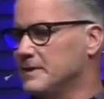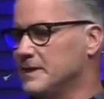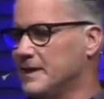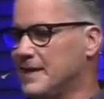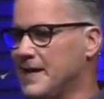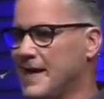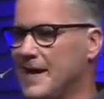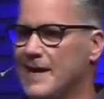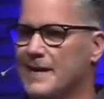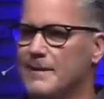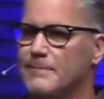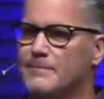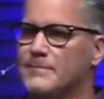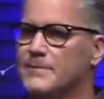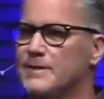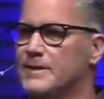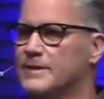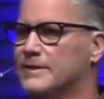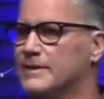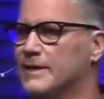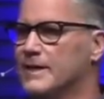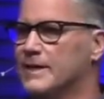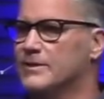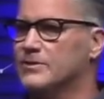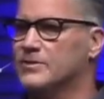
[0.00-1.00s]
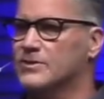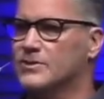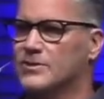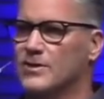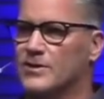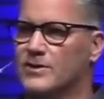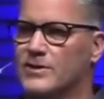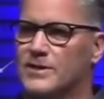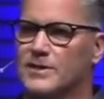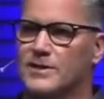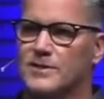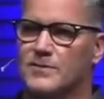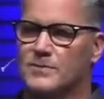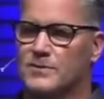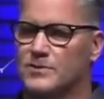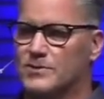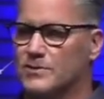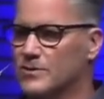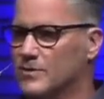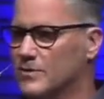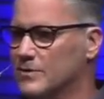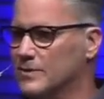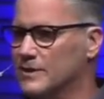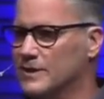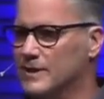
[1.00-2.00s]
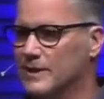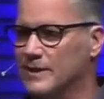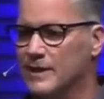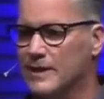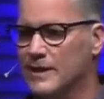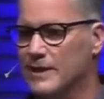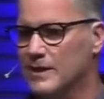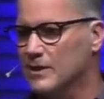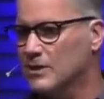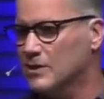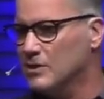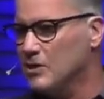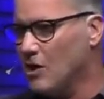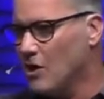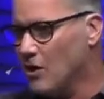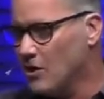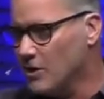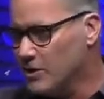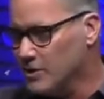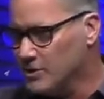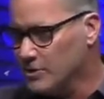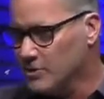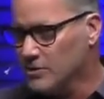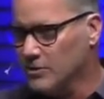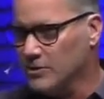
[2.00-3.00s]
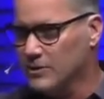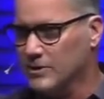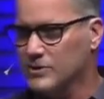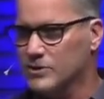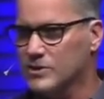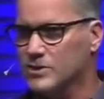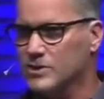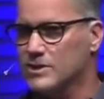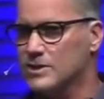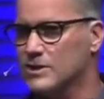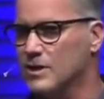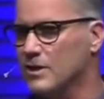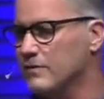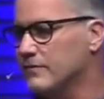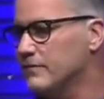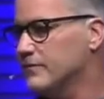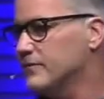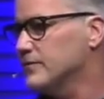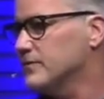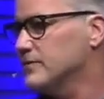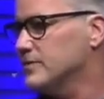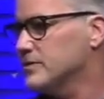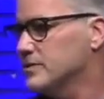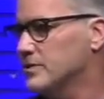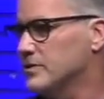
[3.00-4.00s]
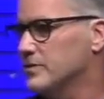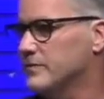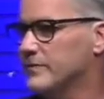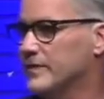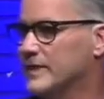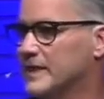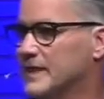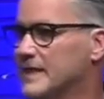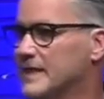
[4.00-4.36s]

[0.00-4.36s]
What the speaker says: game that they had started that was totally carnal and self-serving,